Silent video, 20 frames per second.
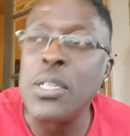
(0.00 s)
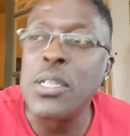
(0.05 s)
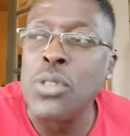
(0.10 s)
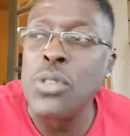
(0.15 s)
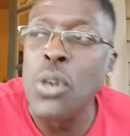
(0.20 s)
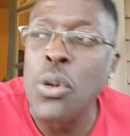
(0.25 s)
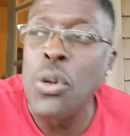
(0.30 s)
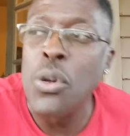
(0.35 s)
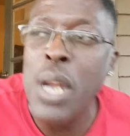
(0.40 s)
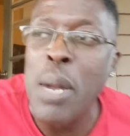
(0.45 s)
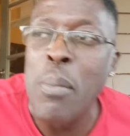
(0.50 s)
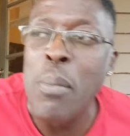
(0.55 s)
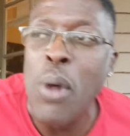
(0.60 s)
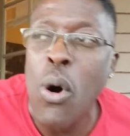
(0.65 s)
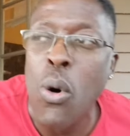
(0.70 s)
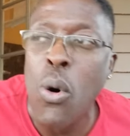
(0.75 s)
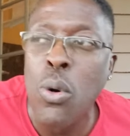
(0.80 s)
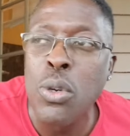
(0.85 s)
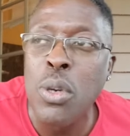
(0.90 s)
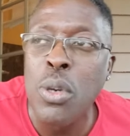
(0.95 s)
know that I'm
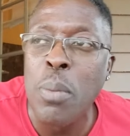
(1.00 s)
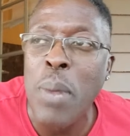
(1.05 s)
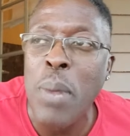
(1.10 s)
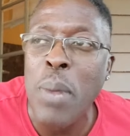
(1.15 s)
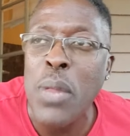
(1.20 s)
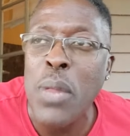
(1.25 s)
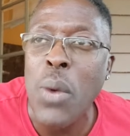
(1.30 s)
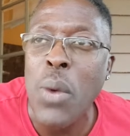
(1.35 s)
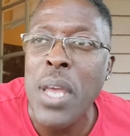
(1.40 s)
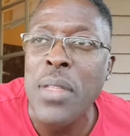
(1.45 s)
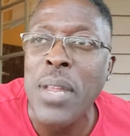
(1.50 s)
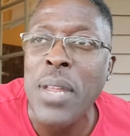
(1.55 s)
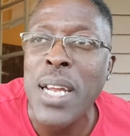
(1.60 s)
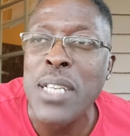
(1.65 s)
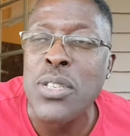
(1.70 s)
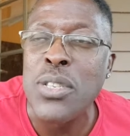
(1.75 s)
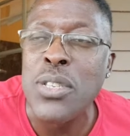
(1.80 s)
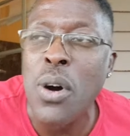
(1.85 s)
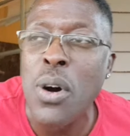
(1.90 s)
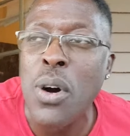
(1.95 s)
older by the way that I
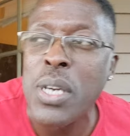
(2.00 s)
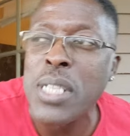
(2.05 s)
talk,